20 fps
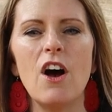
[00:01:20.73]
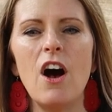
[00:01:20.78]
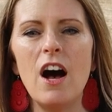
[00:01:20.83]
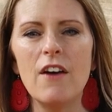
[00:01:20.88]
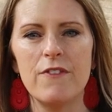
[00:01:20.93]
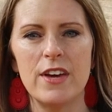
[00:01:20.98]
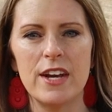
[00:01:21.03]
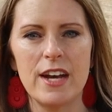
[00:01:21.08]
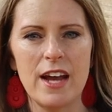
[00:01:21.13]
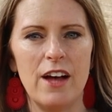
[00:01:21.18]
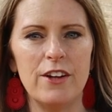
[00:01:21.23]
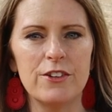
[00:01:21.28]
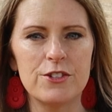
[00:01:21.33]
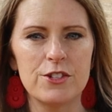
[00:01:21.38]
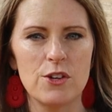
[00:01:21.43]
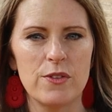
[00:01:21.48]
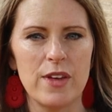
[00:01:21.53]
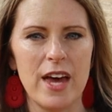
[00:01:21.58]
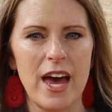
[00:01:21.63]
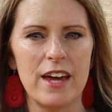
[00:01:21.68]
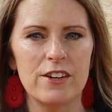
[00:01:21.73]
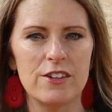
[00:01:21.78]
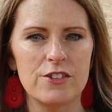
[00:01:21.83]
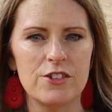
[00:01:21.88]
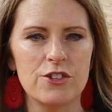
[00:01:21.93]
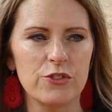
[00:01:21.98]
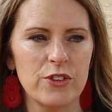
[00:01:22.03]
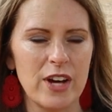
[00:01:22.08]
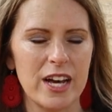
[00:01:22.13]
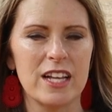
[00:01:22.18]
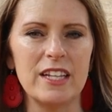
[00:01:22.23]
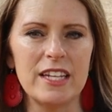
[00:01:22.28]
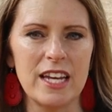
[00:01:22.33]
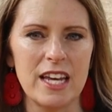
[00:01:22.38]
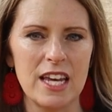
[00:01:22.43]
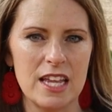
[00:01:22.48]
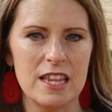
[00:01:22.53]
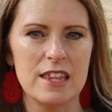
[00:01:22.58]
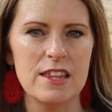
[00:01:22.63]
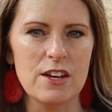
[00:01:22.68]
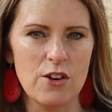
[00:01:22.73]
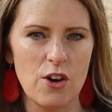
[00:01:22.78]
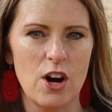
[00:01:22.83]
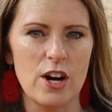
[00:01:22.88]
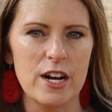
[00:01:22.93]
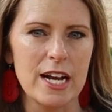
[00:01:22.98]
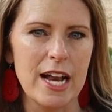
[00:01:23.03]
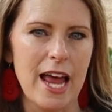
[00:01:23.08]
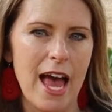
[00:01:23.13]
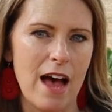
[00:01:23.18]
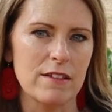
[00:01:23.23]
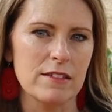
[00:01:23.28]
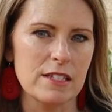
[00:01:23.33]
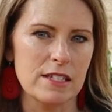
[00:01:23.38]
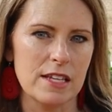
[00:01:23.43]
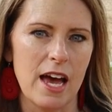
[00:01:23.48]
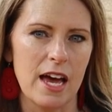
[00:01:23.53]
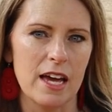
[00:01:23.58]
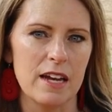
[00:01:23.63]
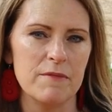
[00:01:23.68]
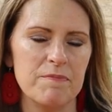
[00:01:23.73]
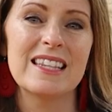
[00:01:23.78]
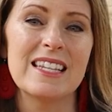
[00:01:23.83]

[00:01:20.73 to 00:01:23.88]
often I'll do that directly in the garden outside.